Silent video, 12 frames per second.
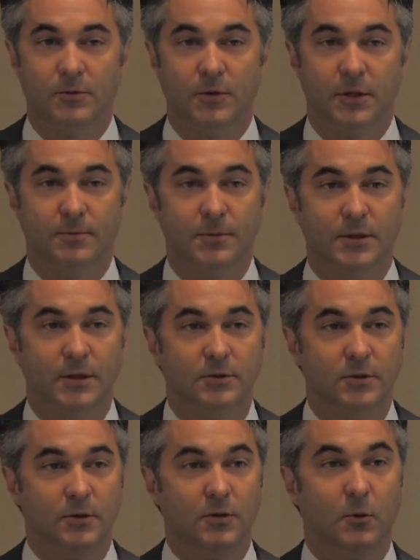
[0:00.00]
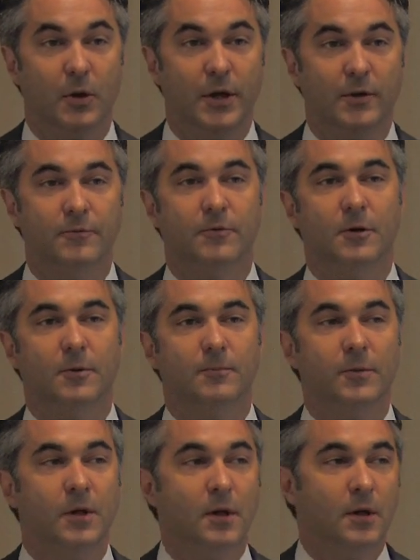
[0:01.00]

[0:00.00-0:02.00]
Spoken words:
of transportation and away from